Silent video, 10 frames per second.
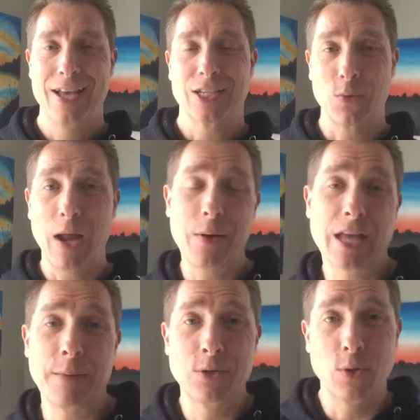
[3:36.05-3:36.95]
So when I would
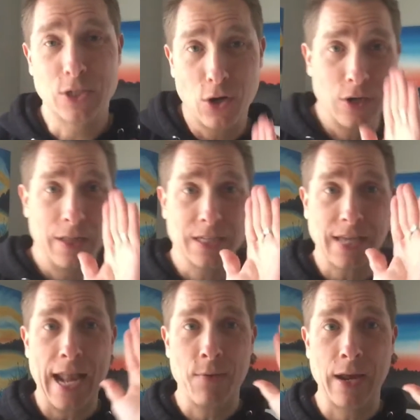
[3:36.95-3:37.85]
come to a turn in the
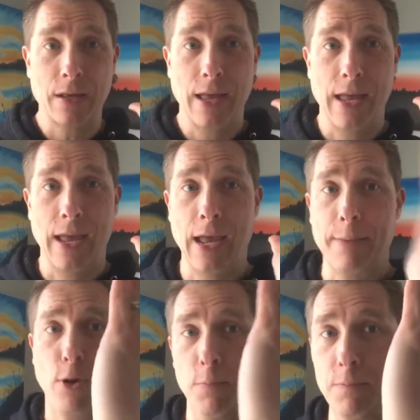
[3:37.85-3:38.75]
skating rink
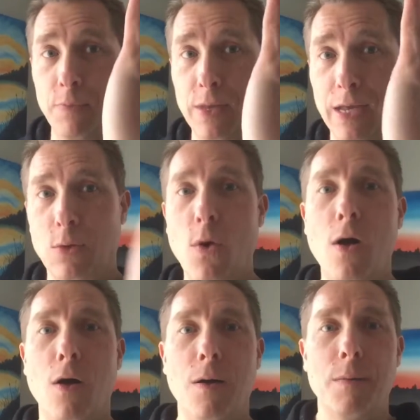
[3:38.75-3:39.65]
and boom, hit the
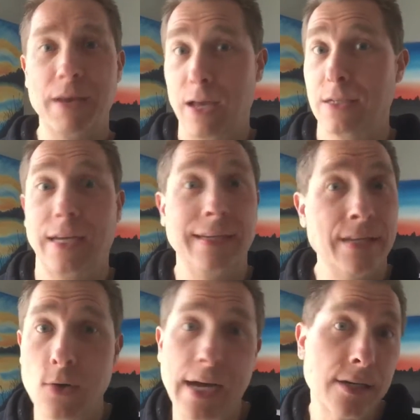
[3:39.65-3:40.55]
wall because I
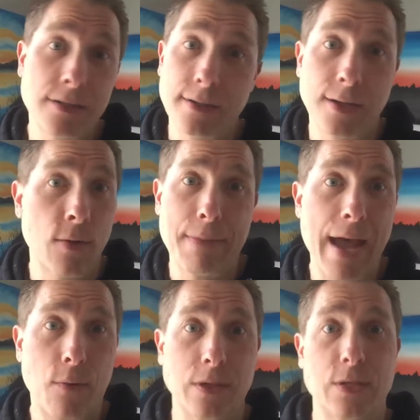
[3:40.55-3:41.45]
didn't know how to turn going
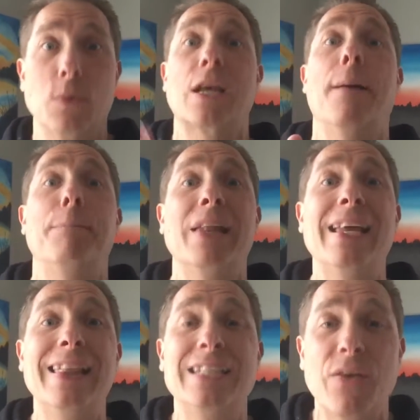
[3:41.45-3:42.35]
backwards. It was
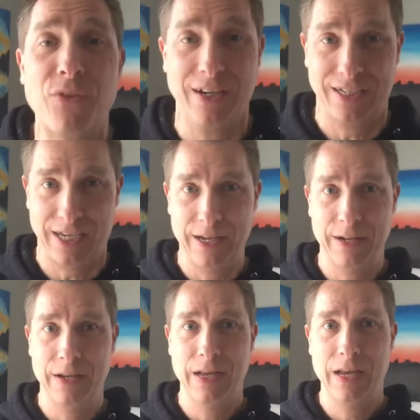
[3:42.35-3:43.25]
completely different
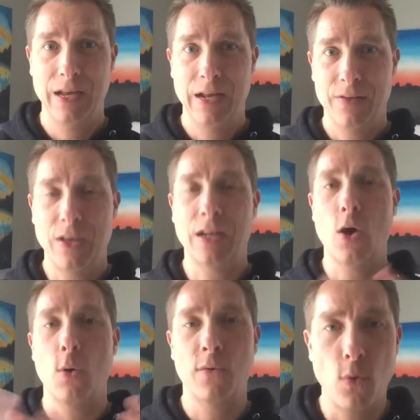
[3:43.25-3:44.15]
than
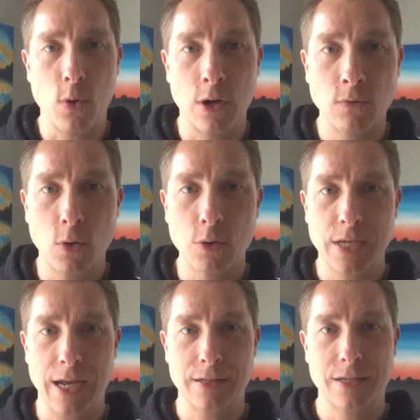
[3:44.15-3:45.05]
going forward on roller
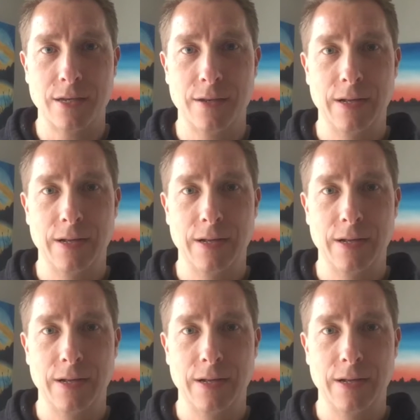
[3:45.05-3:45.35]
skates.